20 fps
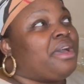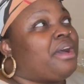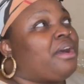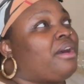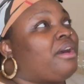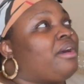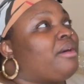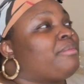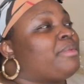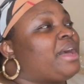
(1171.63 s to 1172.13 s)

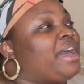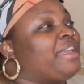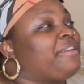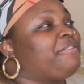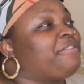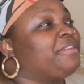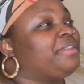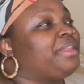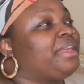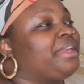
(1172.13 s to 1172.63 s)
Um, I
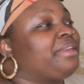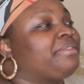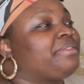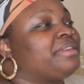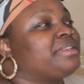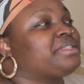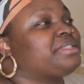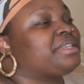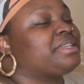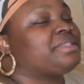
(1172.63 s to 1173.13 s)
feel like
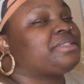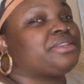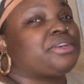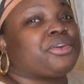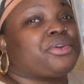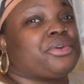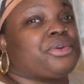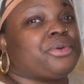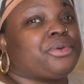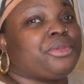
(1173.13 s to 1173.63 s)
this is a
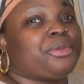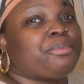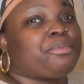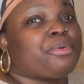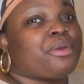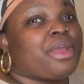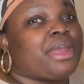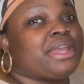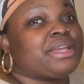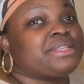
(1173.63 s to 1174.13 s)
good
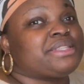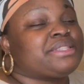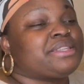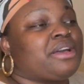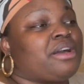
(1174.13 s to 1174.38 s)
price.